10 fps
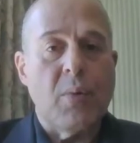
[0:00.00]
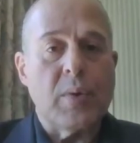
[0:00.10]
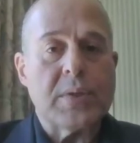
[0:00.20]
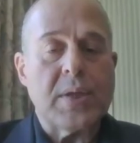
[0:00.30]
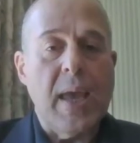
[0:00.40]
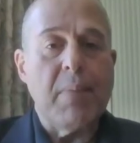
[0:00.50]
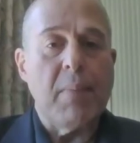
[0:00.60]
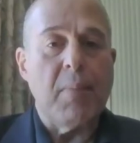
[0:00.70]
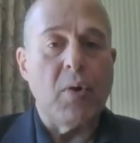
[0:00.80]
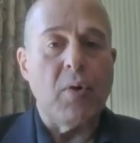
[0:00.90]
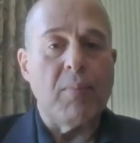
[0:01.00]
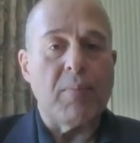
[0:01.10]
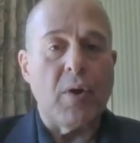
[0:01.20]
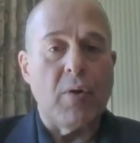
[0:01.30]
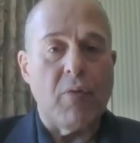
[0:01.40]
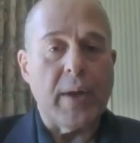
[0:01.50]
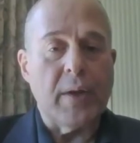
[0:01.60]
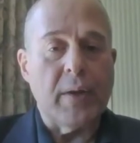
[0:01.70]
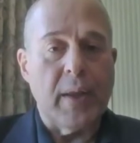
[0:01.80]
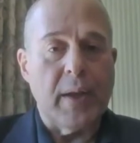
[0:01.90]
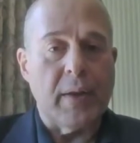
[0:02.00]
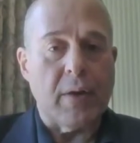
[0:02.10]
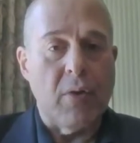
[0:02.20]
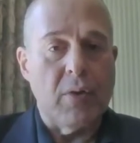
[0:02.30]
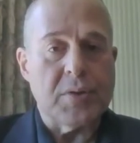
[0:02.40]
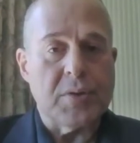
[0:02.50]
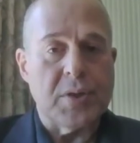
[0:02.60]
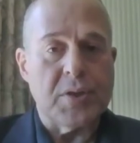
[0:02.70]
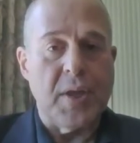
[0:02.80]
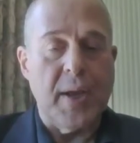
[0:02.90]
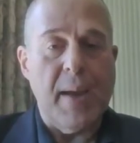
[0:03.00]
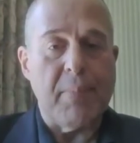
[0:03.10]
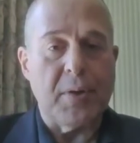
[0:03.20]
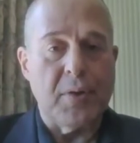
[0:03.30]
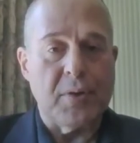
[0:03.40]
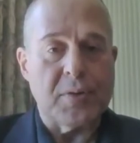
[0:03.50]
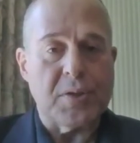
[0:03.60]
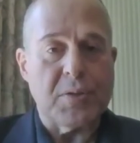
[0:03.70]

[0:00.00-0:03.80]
was capable of regulating necrosis than apoptosis.